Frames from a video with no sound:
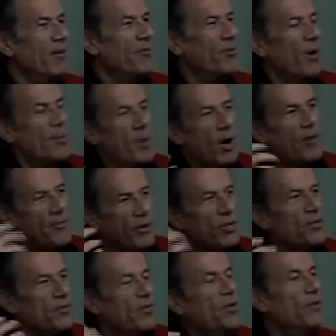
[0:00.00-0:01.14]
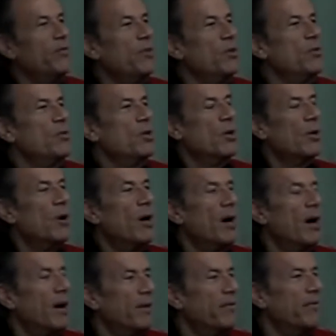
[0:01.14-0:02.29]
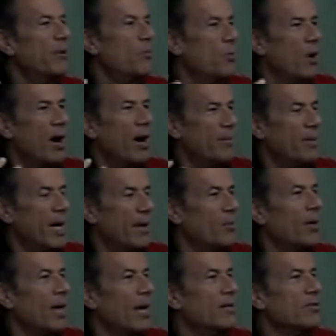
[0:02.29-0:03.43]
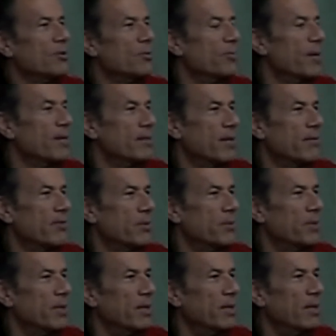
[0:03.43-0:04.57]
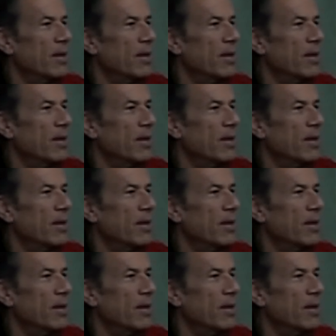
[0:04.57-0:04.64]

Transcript: from our first few views of I'm not what I assume myself to be.